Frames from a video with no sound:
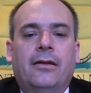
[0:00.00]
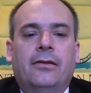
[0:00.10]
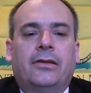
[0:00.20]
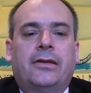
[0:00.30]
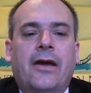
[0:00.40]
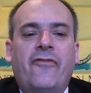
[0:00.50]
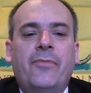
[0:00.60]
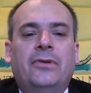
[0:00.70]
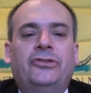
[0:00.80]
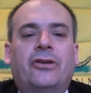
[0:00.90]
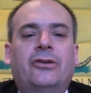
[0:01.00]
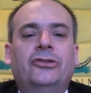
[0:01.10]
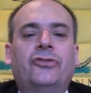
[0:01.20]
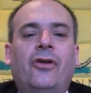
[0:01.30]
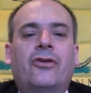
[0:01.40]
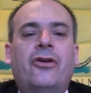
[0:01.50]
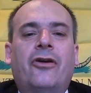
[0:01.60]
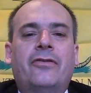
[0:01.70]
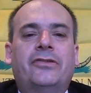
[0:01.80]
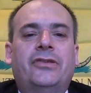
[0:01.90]
The government should control
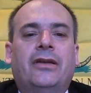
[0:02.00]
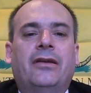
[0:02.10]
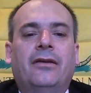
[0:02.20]
currency,